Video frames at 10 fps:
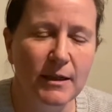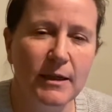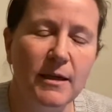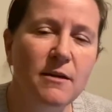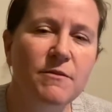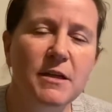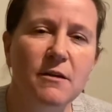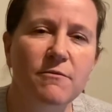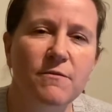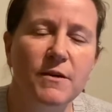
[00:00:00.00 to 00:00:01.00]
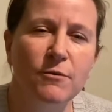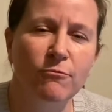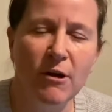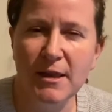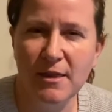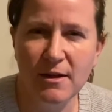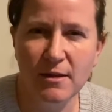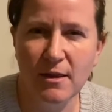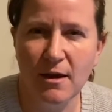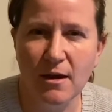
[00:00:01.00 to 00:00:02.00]
Even if, right then and
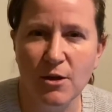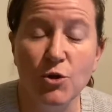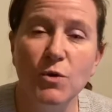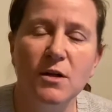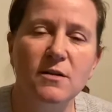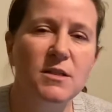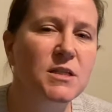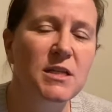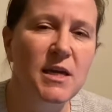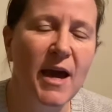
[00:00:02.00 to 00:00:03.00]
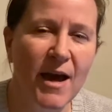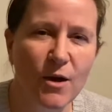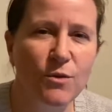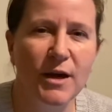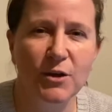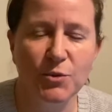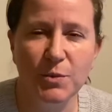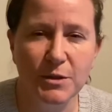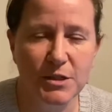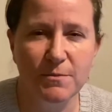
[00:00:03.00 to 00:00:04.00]
there, you can't see how that could
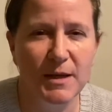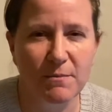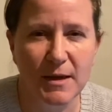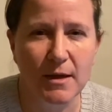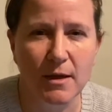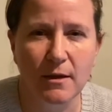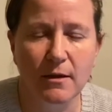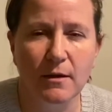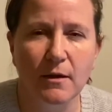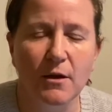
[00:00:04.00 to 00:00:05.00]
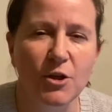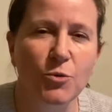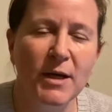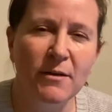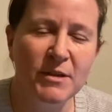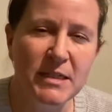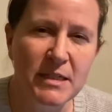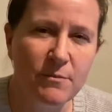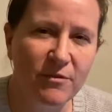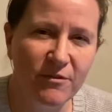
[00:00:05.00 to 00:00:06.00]
possibly be, you would have a
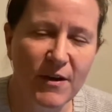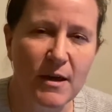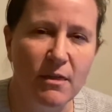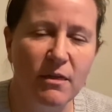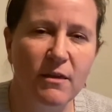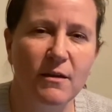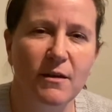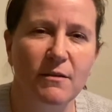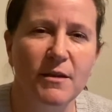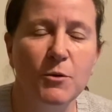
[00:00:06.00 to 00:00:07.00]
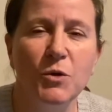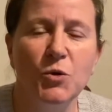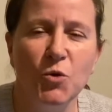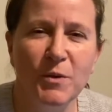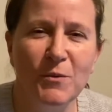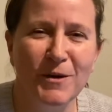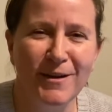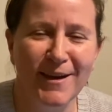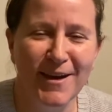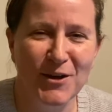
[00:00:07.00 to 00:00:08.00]
deep faith that it would all be
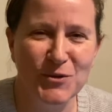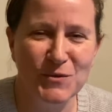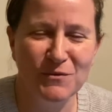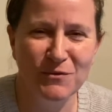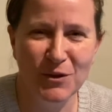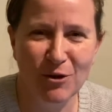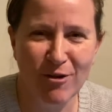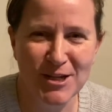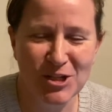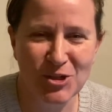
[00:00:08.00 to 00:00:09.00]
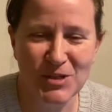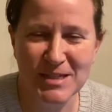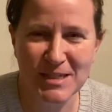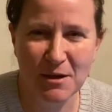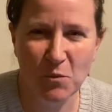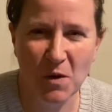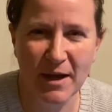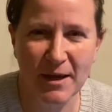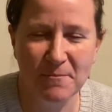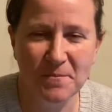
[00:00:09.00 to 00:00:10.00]
working out for the greater good in some way.